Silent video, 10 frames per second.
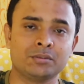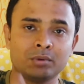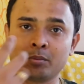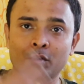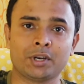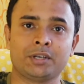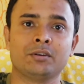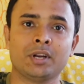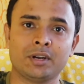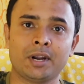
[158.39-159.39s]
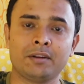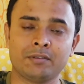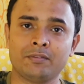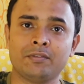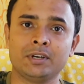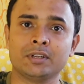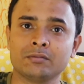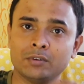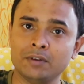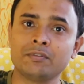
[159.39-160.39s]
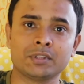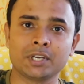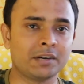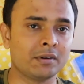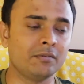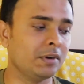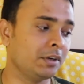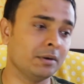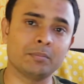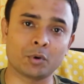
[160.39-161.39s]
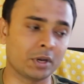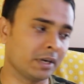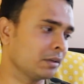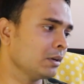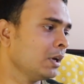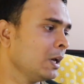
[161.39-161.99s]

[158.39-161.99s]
This will protect your N95 filter. Everything it will protect.